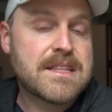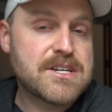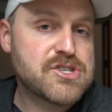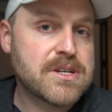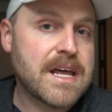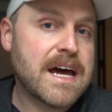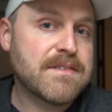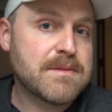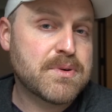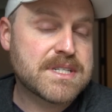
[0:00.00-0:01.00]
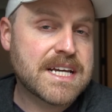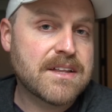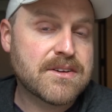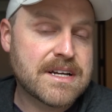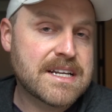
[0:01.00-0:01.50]
they should have it put
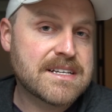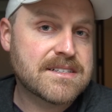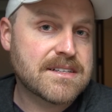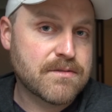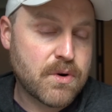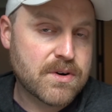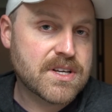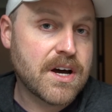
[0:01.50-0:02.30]
together it is of course